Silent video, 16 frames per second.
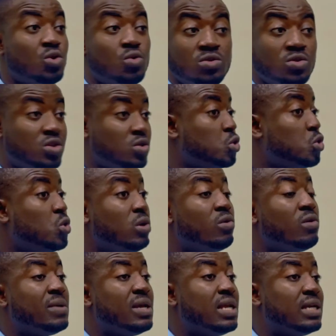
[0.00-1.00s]
those are two
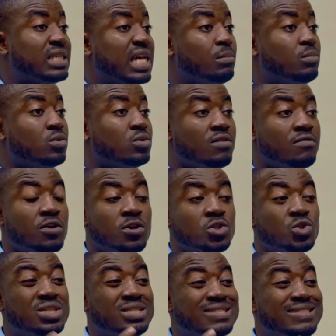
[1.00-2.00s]
European examples of
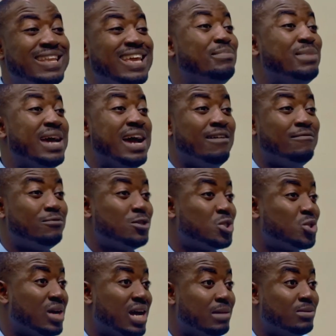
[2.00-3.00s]
countries named after
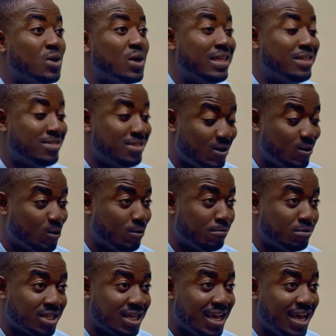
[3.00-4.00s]
tribes or ethnic
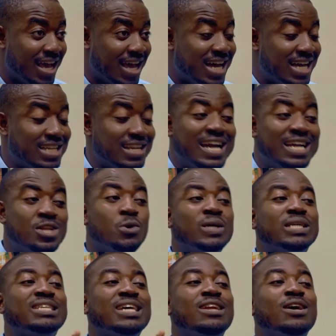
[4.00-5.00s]
groups. Now, I know
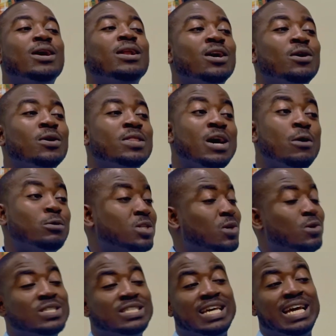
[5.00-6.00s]
I said early on that I wasn't
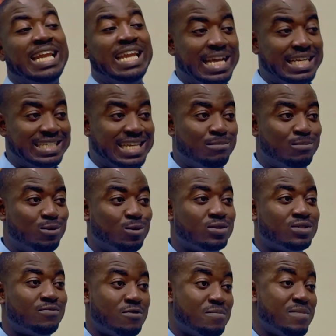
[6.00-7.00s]
going to cite any
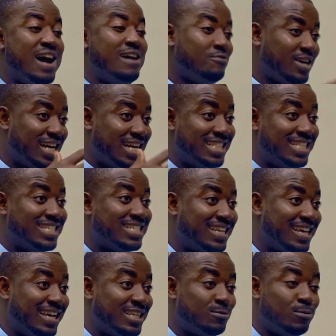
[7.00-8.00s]
examples from Africa in this
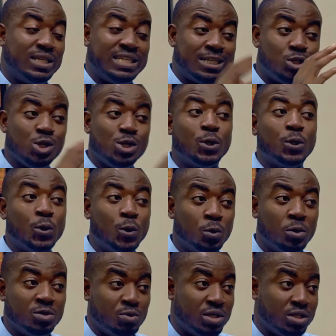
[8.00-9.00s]
case, but it's actually a cool
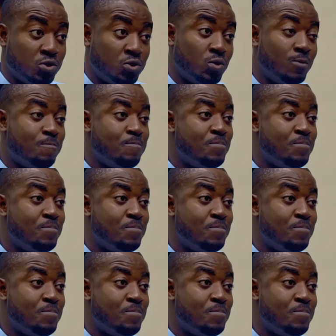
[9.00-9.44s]
one we can do.